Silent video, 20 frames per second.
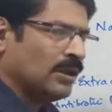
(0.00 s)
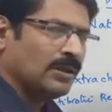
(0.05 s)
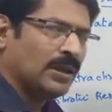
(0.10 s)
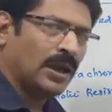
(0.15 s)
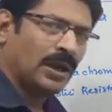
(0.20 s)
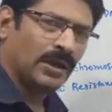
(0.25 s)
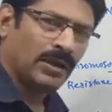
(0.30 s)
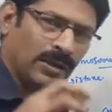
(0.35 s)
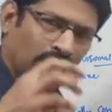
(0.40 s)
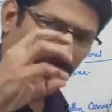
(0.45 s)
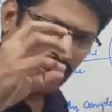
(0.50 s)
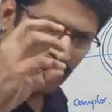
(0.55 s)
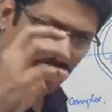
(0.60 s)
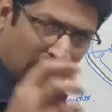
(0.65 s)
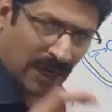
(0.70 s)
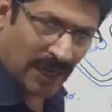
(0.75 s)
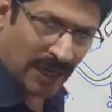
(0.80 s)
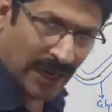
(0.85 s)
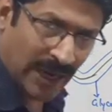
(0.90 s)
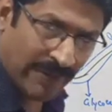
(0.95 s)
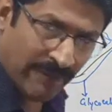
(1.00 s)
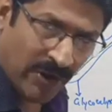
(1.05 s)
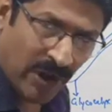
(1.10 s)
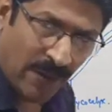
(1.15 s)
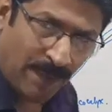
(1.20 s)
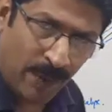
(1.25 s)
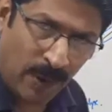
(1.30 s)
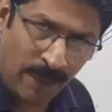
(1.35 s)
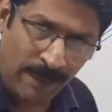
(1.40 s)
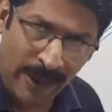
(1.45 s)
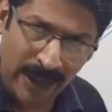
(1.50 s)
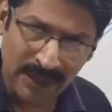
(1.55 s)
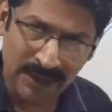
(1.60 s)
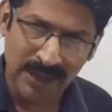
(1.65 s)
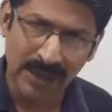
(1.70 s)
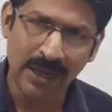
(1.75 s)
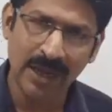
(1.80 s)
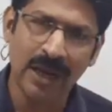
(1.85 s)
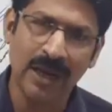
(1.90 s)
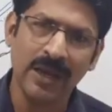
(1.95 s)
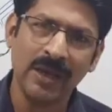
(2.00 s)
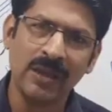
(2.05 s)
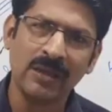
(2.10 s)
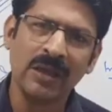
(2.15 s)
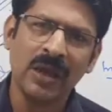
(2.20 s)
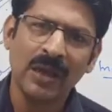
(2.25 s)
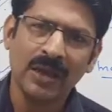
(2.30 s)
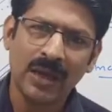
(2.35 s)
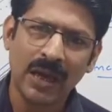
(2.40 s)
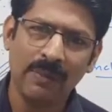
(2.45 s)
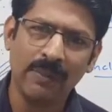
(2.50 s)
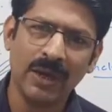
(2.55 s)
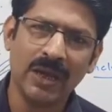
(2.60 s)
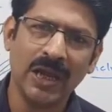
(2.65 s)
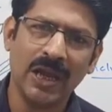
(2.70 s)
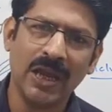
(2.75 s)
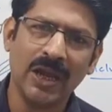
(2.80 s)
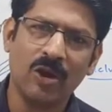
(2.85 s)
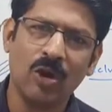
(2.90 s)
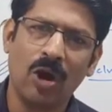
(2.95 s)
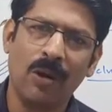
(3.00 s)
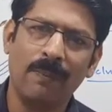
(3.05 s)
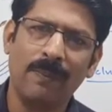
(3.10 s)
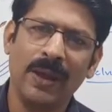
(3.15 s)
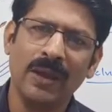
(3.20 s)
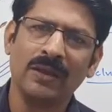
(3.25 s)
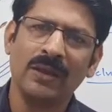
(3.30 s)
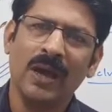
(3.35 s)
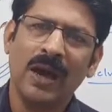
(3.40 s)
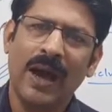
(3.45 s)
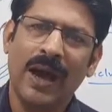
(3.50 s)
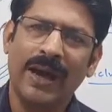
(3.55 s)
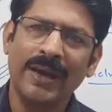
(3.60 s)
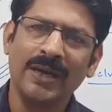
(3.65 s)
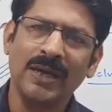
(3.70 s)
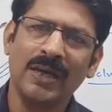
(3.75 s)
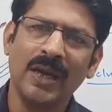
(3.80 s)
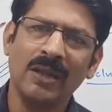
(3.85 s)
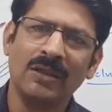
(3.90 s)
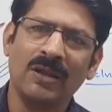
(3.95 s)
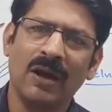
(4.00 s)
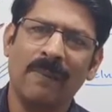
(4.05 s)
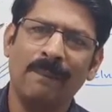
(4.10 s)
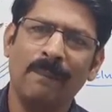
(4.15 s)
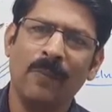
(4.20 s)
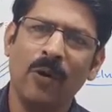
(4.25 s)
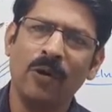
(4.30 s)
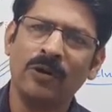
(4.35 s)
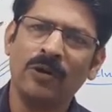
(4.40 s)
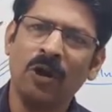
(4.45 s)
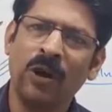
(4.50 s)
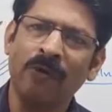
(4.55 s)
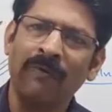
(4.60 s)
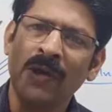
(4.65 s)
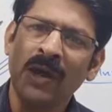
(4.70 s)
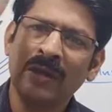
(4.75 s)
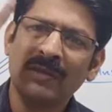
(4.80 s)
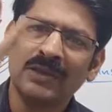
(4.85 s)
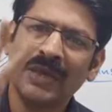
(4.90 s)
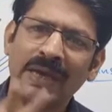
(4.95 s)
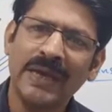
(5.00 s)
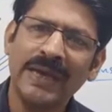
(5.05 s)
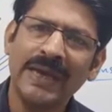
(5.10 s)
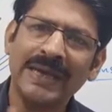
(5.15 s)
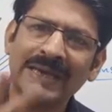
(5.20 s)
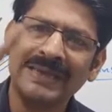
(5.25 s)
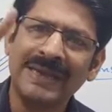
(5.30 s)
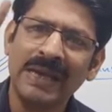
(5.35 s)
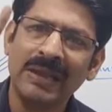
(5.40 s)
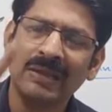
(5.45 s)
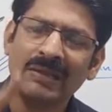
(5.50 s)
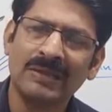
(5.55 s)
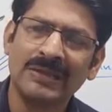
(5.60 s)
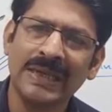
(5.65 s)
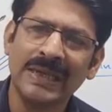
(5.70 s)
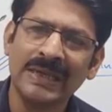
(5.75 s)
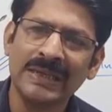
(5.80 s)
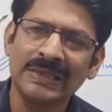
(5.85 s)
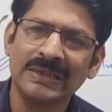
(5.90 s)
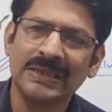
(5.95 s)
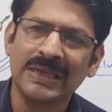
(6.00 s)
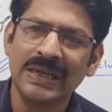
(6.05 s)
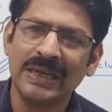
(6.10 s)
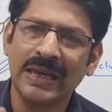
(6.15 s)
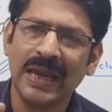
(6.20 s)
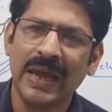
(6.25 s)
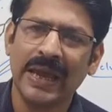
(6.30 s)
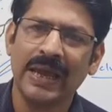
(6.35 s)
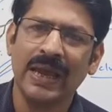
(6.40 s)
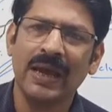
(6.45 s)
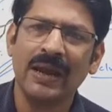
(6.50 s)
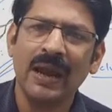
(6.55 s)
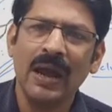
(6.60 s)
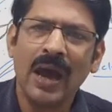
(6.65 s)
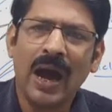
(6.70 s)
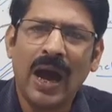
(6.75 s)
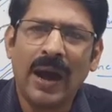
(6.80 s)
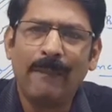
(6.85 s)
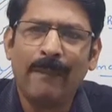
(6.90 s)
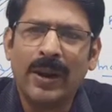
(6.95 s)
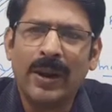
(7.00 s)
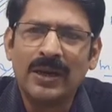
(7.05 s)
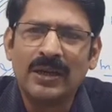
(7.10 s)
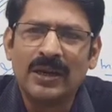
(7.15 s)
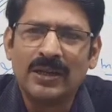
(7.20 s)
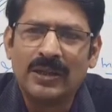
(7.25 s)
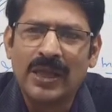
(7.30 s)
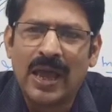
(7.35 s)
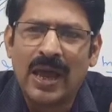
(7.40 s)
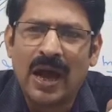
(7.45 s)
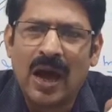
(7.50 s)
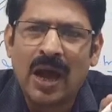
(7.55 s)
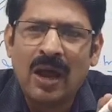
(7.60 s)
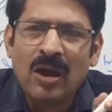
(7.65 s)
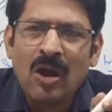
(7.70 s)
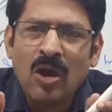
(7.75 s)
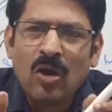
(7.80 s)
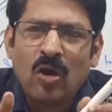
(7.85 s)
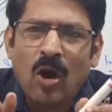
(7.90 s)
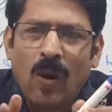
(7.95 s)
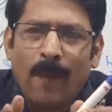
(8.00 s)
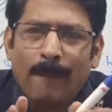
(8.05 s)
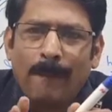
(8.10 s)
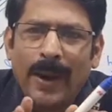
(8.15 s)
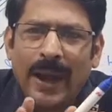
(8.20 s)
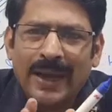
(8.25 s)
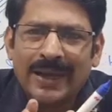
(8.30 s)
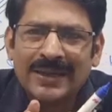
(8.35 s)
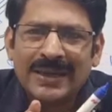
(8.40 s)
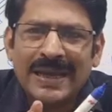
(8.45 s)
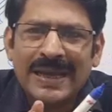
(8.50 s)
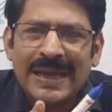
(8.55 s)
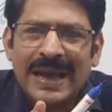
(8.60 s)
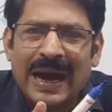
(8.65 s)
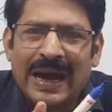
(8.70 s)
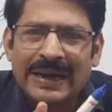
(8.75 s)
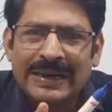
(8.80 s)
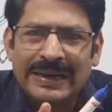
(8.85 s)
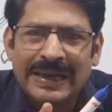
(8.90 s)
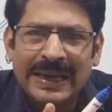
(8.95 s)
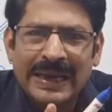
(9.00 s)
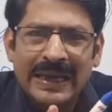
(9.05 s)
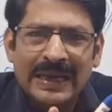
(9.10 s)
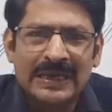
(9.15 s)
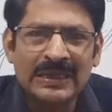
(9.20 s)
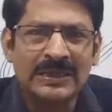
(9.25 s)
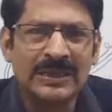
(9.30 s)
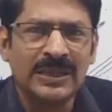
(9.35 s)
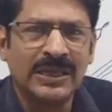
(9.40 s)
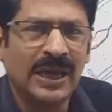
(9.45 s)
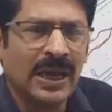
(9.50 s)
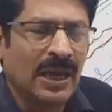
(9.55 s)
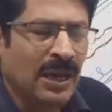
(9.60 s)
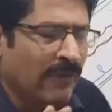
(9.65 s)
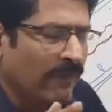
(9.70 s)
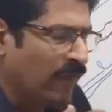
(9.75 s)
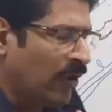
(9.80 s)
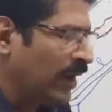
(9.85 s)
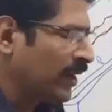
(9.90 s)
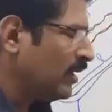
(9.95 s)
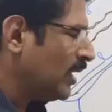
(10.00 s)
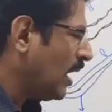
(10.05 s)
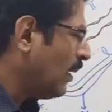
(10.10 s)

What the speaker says: The cell envelope of bacteria is chemically complex, and it is composed of 3 distinct layers, but they are compactly arranged one